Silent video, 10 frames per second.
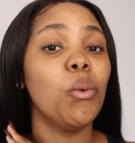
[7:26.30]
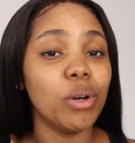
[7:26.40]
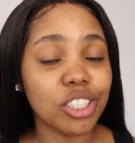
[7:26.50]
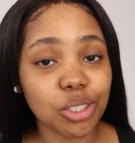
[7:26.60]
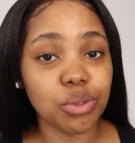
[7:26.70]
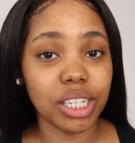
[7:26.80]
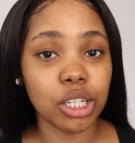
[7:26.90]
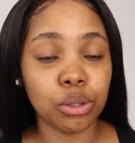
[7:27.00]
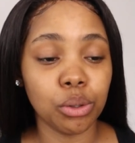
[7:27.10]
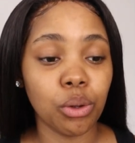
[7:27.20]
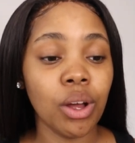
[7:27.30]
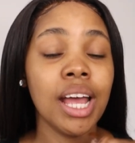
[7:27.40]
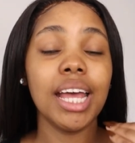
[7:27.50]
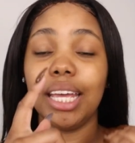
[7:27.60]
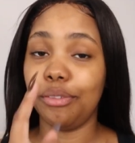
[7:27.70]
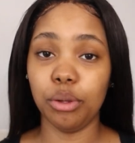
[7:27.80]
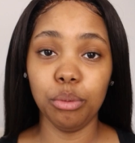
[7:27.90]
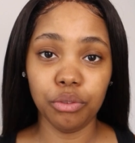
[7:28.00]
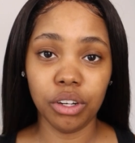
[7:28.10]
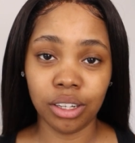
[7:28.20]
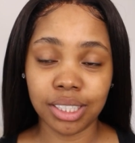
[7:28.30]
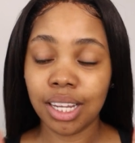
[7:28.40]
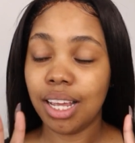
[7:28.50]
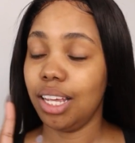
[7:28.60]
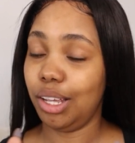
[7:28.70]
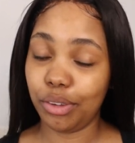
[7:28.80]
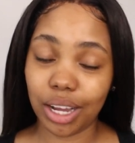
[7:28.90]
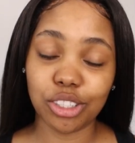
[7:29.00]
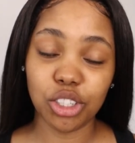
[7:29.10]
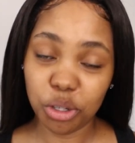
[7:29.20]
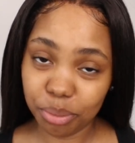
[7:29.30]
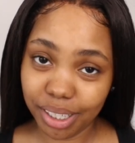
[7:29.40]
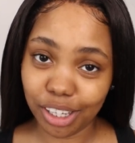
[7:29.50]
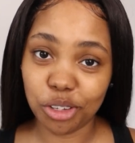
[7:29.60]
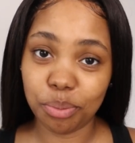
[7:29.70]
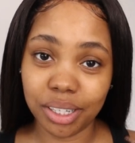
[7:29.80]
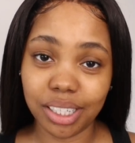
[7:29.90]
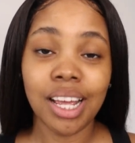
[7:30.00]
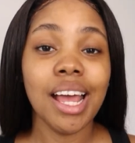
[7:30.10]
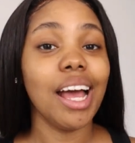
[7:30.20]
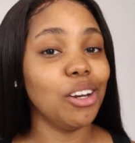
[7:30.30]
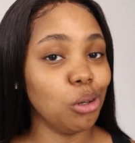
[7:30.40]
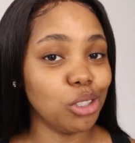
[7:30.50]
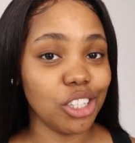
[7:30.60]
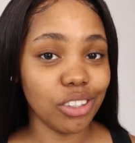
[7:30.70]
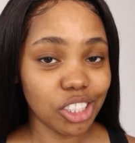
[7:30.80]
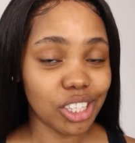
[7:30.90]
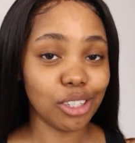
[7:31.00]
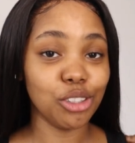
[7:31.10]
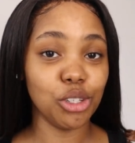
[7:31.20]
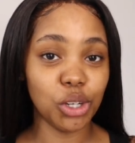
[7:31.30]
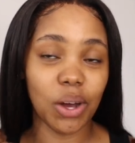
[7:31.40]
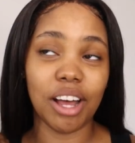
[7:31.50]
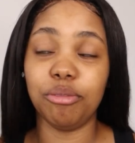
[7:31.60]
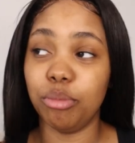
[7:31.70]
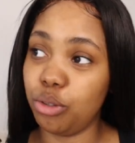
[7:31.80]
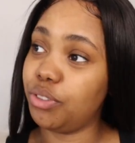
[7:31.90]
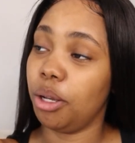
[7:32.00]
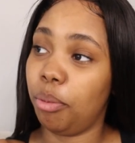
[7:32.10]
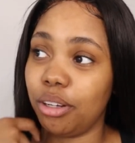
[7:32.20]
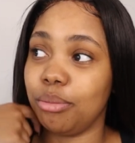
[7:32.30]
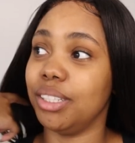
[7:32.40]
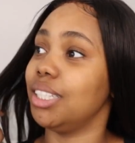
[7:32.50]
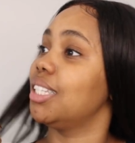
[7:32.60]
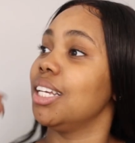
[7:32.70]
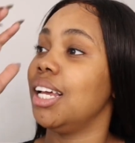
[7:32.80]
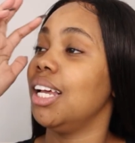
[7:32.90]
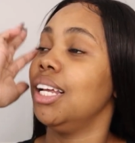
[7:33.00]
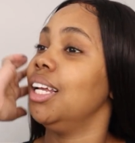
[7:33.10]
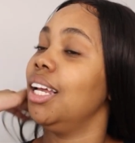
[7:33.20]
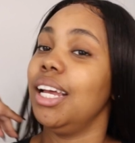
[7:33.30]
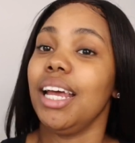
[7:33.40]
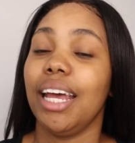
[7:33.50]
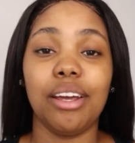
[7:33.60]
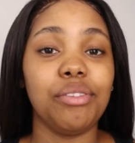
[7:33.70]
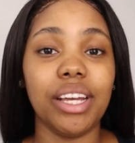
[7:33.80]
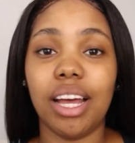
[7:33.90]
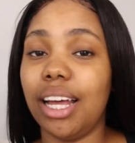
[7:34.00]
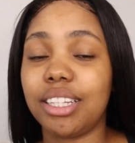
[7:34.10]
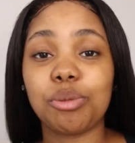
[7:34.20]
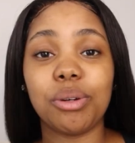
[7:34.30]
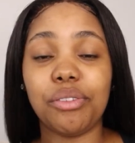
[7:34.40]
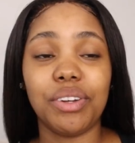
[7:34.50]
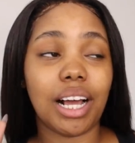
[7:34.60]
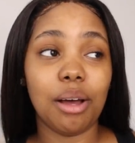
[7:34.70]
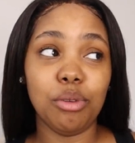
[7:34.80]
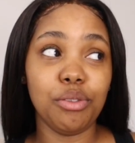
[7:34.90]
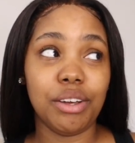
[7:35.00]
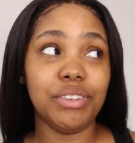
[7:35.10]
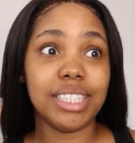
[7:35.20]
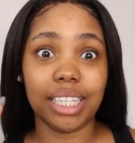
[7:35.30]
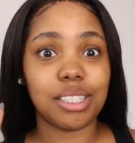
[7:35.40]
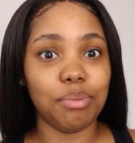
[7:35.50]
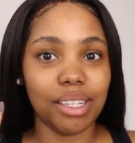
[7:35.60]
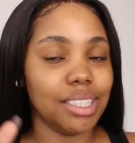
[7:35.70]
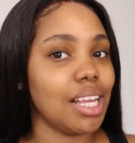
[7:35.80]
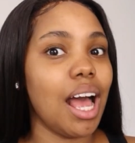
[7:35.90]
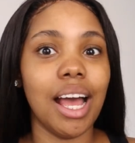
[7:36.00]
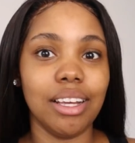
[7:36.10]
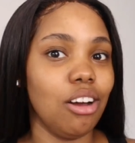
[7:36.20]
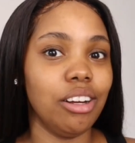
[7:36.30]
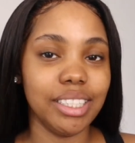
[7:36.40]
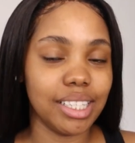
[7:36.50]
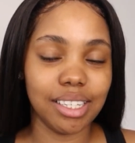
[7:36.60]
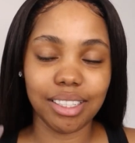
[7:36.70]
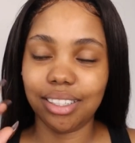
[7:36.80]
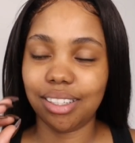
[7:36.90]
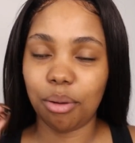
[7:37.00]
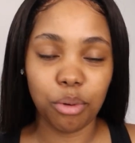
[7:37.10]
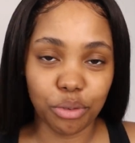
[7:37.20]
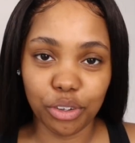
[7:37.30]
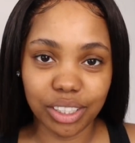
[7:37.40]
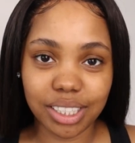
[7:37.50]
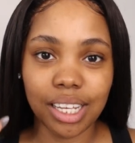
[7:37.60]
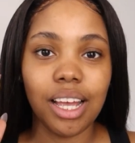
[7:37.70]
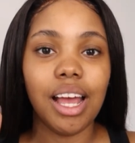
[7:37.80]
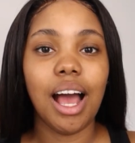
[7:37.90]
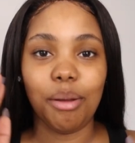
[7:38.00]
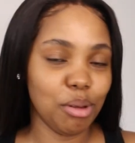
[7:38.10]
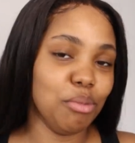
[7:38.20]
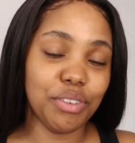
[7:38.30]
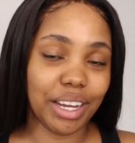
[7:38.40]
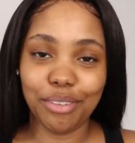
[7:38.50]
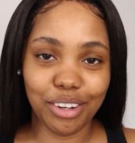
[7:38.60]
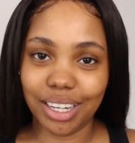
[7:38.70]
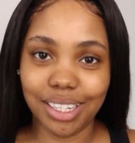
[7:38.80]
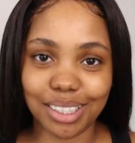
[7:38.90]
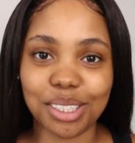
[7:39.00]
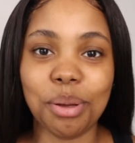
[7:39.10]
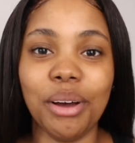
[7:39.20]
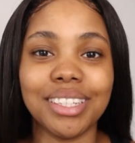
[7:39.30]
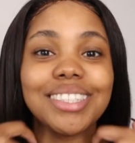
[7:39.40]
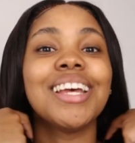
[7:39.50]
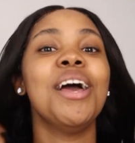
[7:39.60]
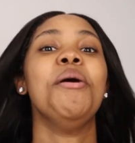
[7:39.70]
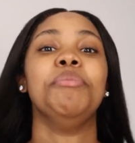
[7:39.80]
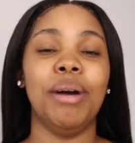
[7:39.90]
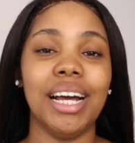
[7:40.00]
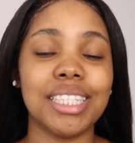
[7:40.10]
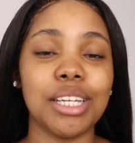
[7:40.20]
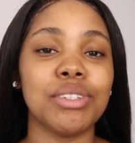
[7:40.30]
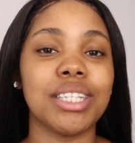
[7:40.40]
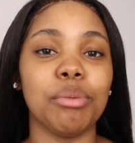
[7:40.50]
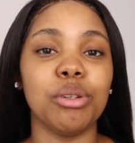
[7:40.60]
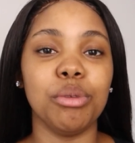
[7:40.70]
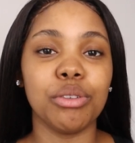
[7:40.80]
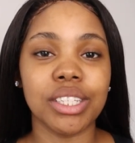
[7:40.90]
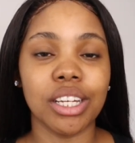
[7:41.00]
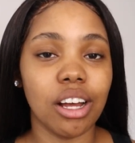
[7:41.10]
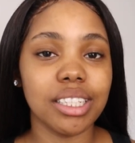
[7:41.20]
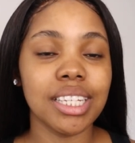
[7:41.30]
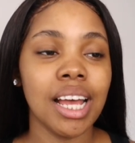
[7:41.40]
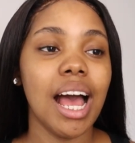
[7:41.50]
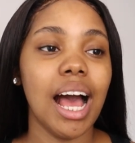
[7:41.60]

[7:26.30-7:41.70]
which is really cool if you move a lot. If you guys know me and you've been an OG on this channel, you know I've moved apartments every year. At this point, I feel like I move every 6 months. I honestly, I'm over it. I'm not moving ever again at this point. But if you're someone who moves a lot,